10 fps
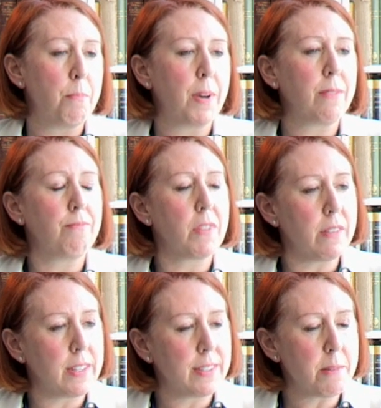But there
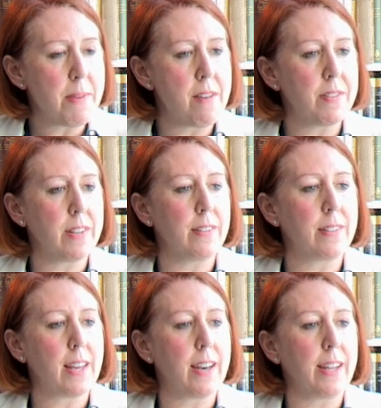is some evidence
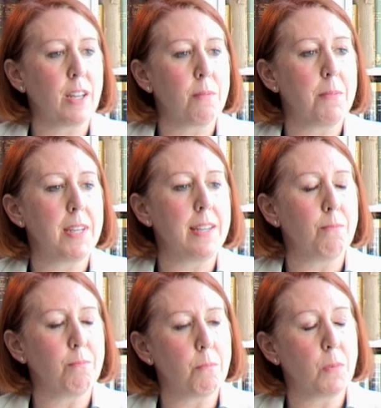that it can be
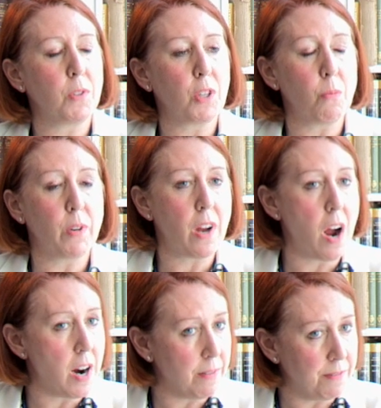somewhat
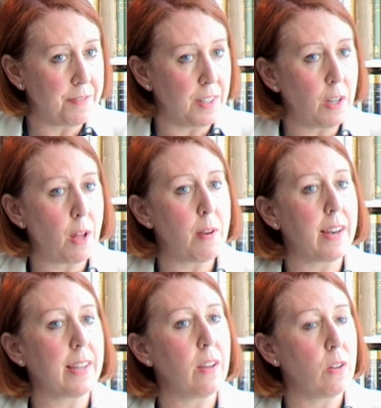harmful and
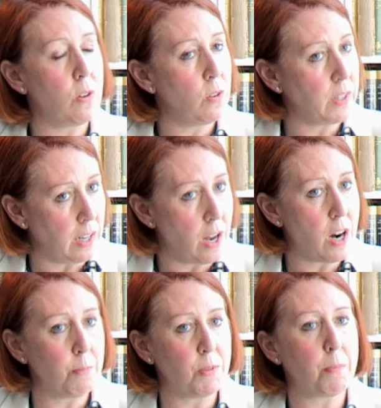it can cause
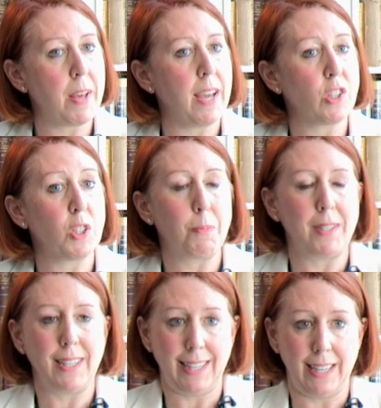alarm to patients,
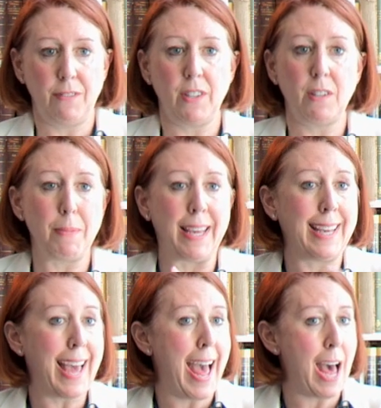particularly if there's a big
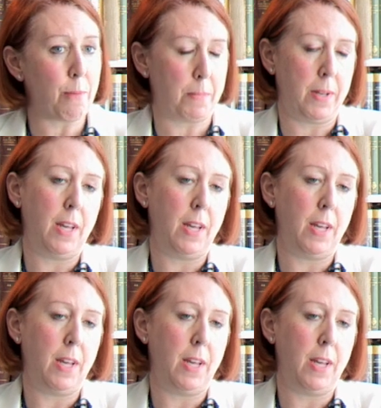gap